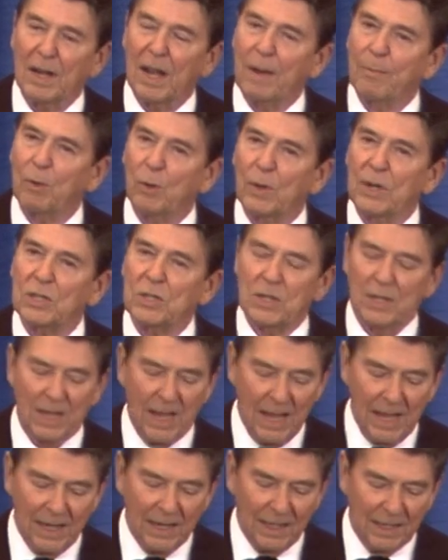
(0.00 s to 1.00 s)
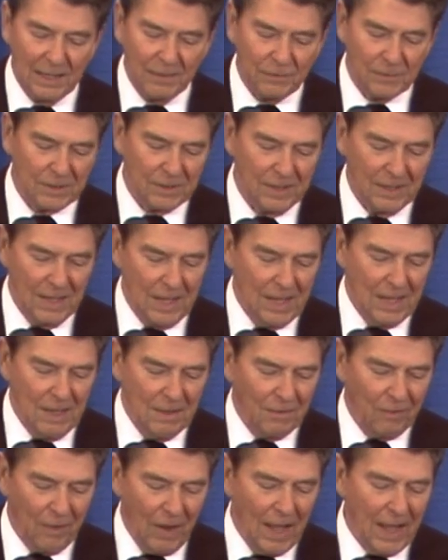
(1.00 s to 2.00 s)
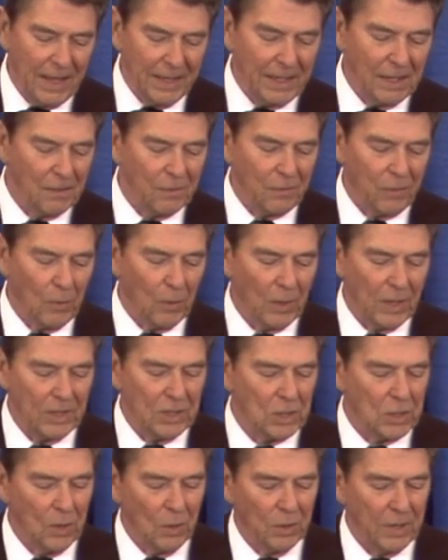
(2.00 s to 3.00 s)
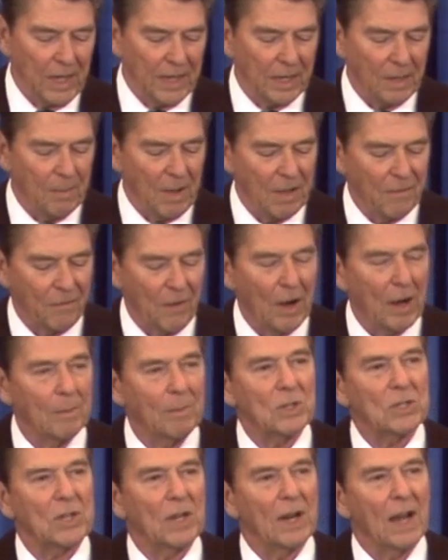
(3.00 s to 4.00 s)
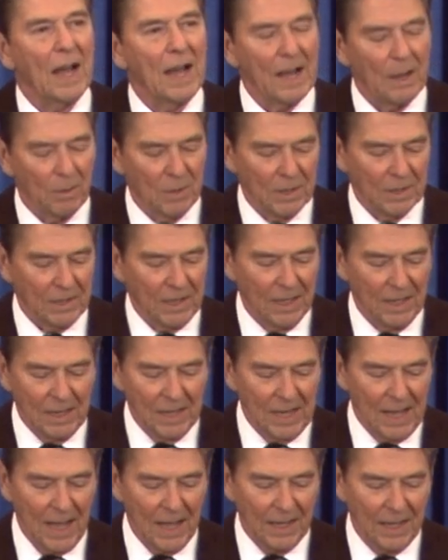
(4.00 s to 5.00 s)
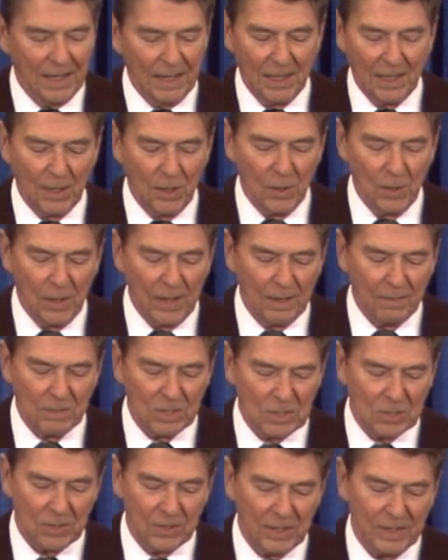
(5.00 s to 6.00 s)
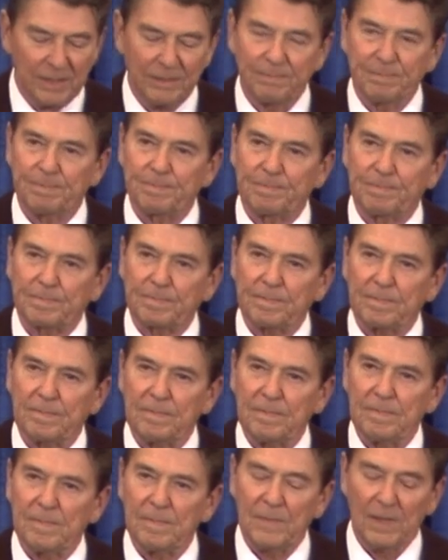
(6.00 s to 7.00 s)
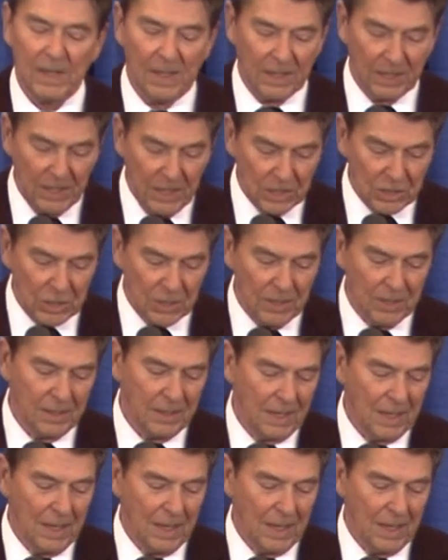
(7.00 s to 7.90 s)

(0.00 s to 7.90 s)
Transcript: in Operation Haylift, flying in forage donated by farmers in Iowa, Indiana, Illinois, and Missouri. In addition,